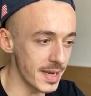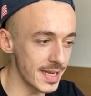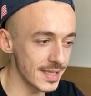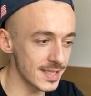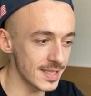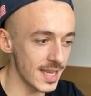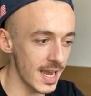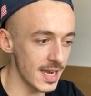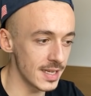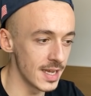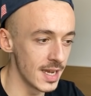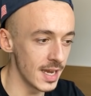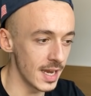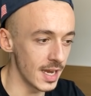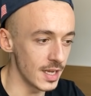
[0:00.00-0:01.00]
biggest state
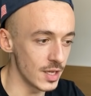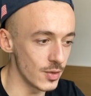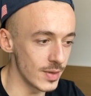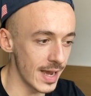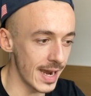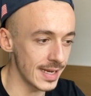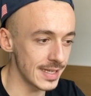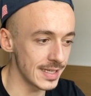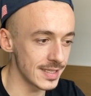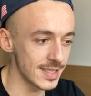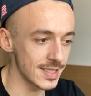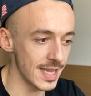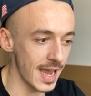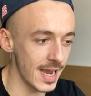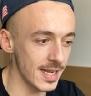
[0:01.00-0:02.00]
in United
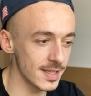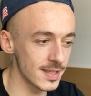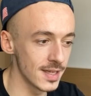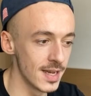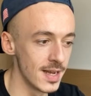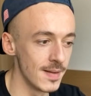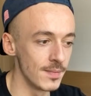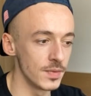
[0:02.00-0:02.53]
States,